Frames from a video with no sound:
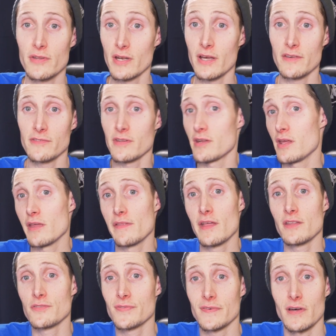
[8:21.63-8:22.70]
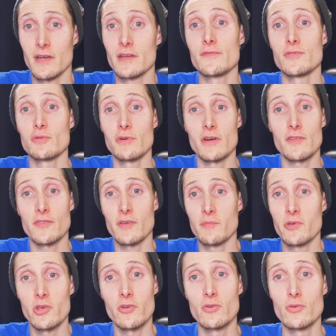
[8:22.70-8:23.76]
And I said, "Hey, that's fine. If you want to send
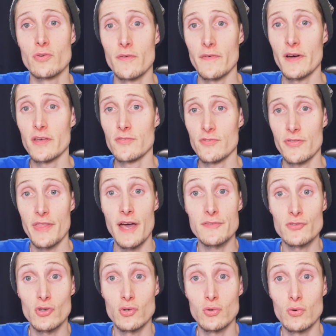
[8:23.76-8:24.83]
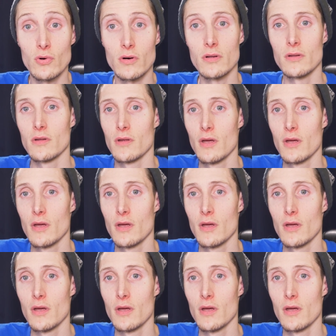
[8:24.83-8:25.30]
me a new device, that's cool."